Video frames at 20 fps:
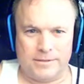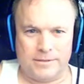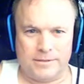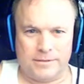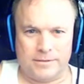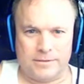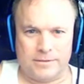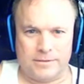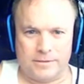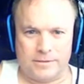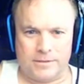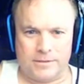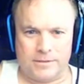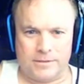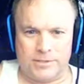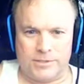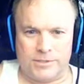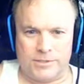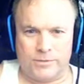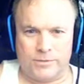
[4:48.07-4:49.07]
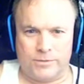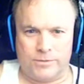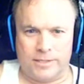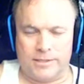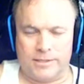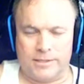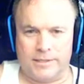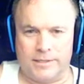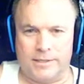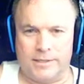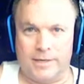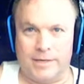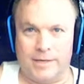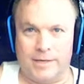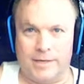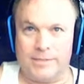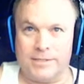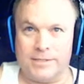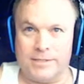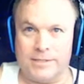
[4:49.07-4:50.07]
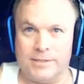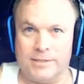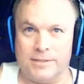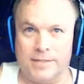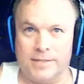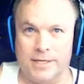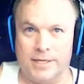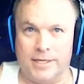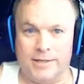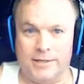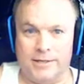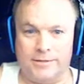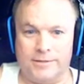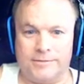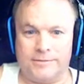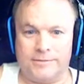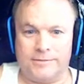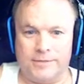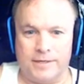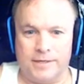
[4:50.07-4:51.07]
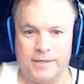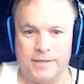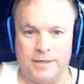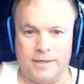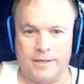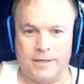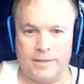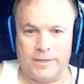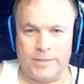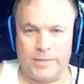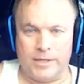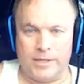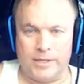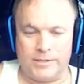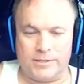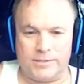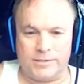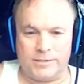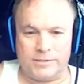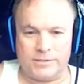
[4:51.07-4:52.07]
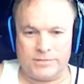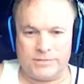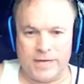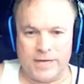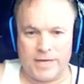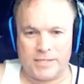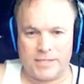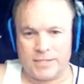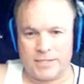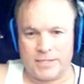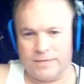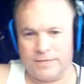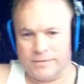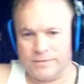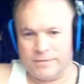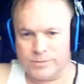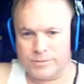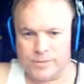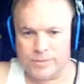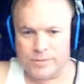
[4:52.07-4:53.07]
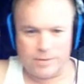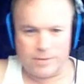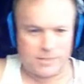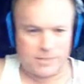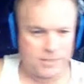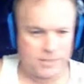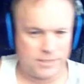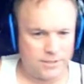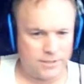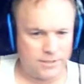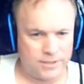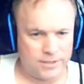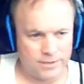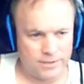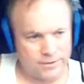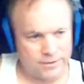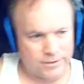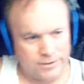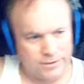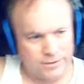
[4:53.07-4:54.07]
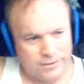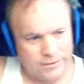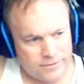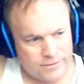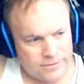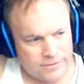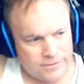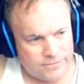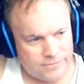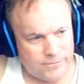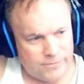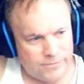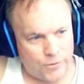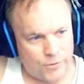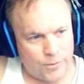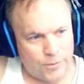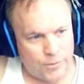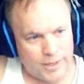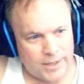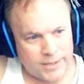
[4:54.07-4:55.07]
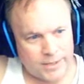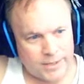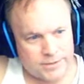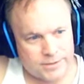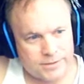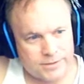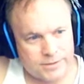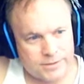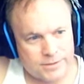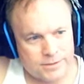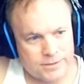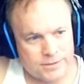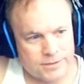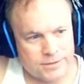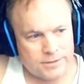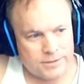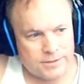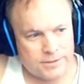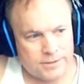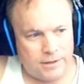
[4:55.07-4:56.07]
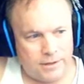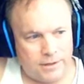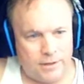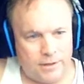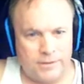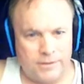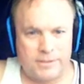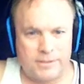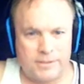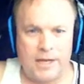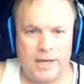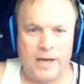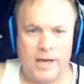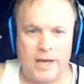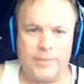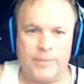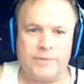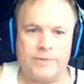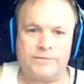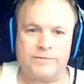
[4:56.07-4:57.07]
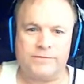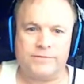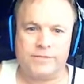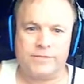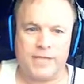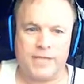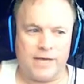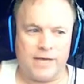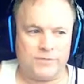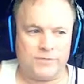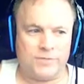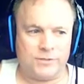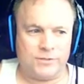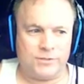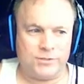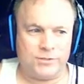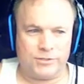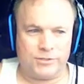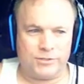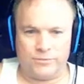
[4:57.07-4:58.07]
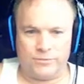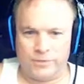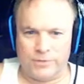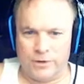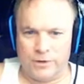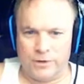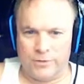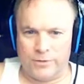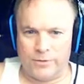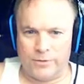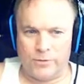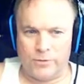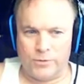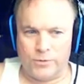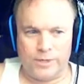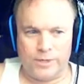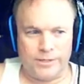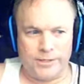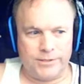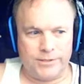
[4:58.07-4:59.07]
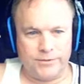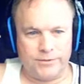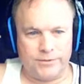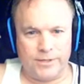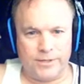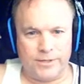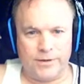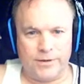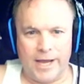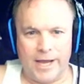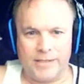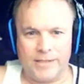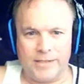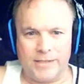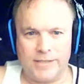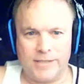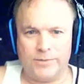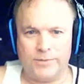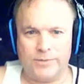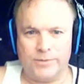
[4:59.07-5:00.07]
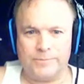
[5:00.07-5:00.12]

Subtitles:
So we just quickly empty the container, and because this is fast enough, there's probably still another 4 minutes on the timer for scav, so I'll just go in quickly and do another hatchet run.